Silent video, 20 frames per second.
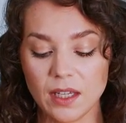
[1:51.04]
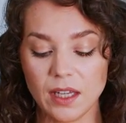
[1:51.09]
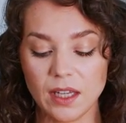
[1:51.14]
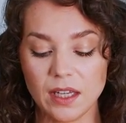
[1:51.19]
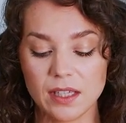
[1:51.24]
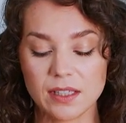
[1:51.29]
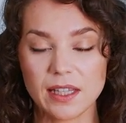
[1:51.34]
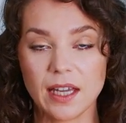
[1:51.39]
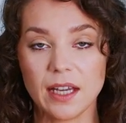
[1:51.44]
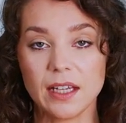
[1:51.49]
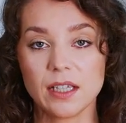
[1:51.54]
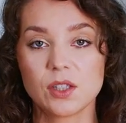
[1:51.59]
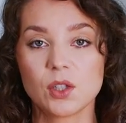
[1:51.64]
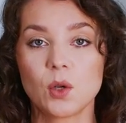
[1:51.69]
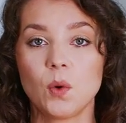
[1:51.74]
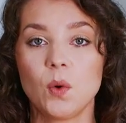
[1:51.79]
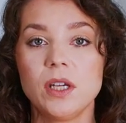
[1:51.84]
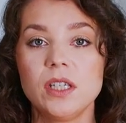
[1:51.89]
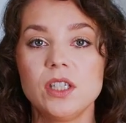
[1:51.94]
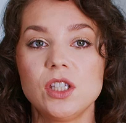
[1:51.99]
is that it's
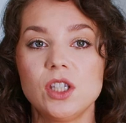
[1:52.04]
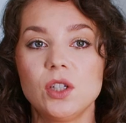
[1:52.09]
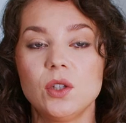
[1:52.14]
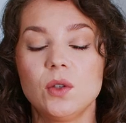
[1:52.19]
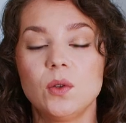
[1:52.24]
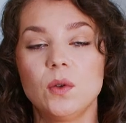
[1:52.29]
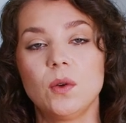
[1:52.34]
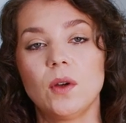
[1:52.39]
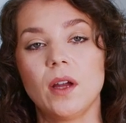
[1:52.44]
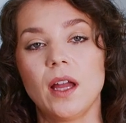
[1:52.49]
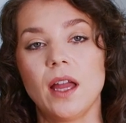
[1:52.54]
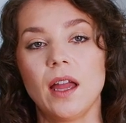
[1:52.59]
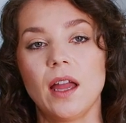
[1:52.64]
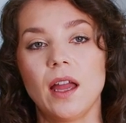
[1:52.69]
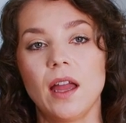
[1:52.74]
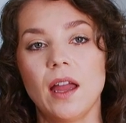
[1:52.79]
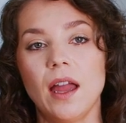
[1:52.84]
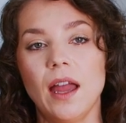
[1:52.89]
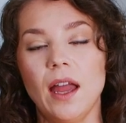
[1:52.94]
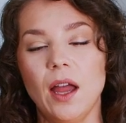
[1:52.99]
going to
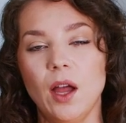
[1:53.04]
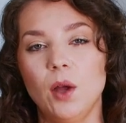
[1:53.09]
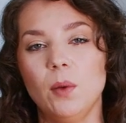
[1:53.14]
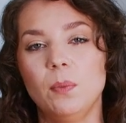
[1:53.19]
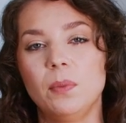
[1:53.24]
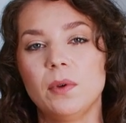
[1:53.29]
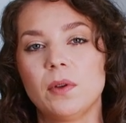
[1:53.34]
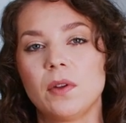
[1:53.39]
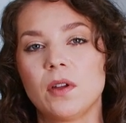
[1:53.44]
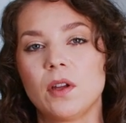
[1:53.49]
help